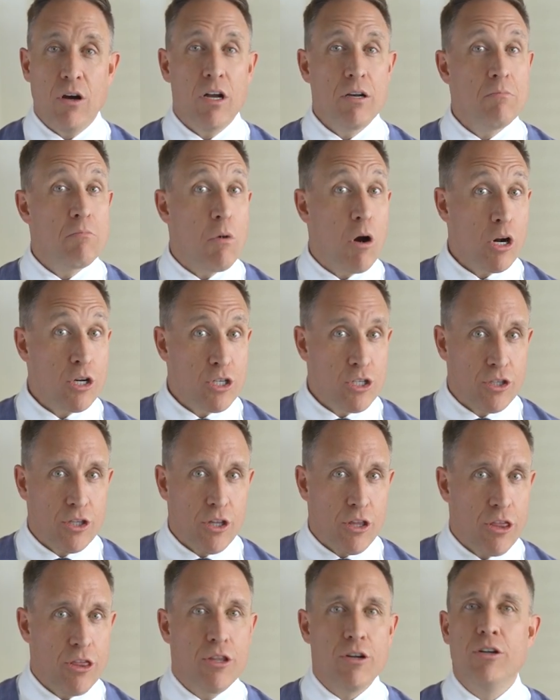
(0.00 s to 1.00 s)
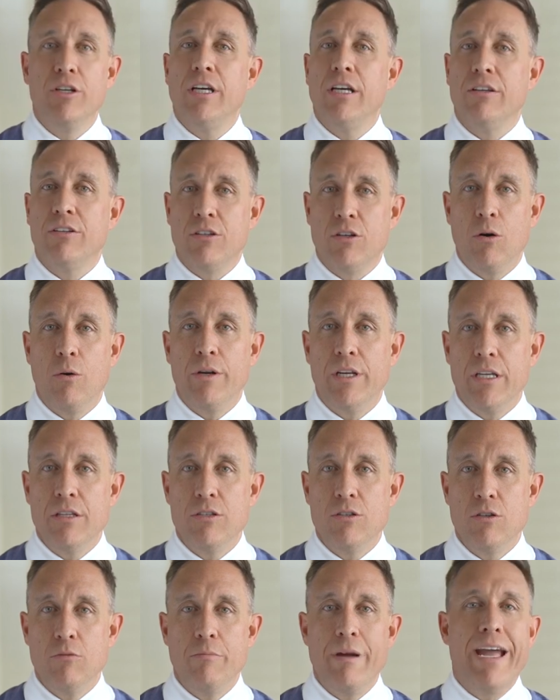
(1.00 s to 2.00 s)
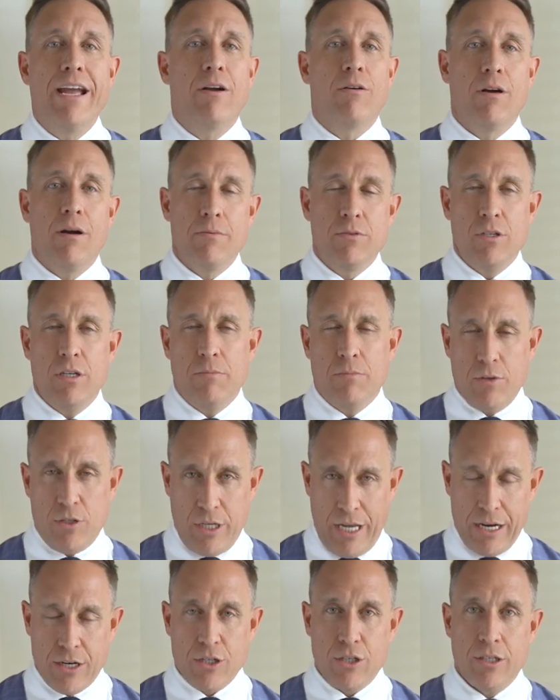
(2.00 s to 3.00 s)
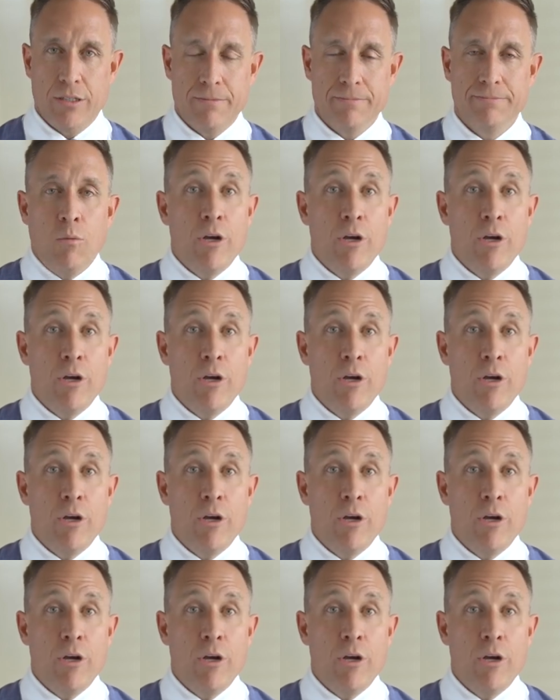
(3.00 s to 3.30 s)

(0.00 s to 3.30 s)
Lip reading: on March the 30th going into bankruptcy protection.